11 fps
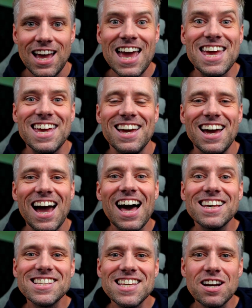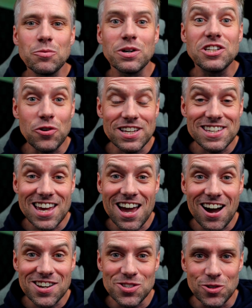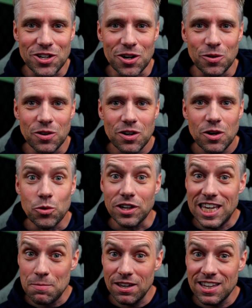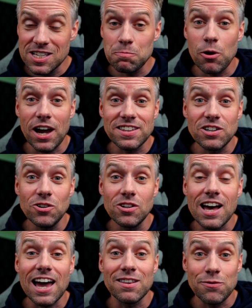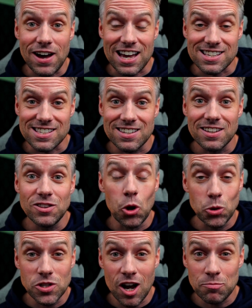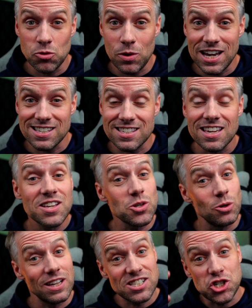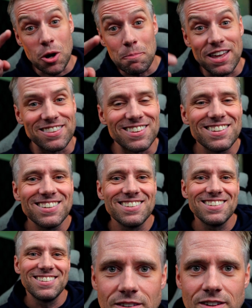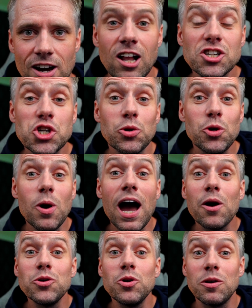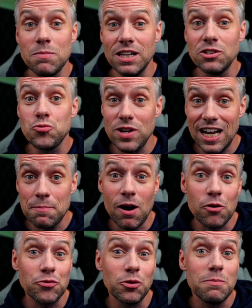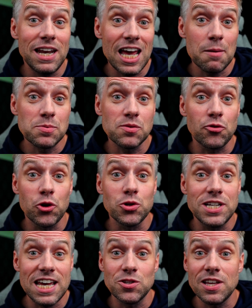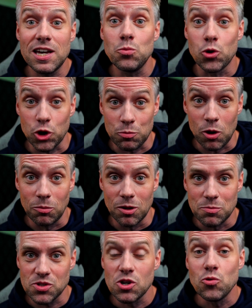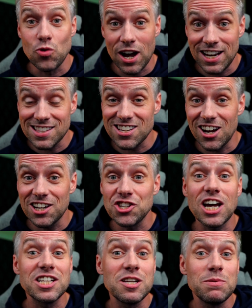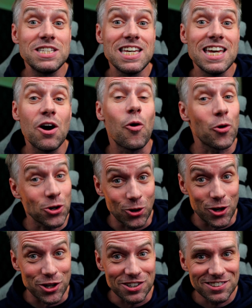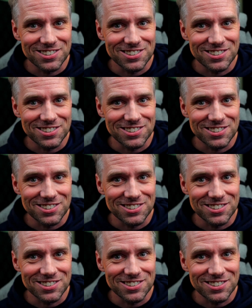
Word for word: Hey, Alex here with Grit A I Studio. We're keeping this practical and fast. No time to waste, so let's jump in. I'll show you how you can build really powerful mini apps for your day-to-day work problems, right inside ChatGPT or Claude.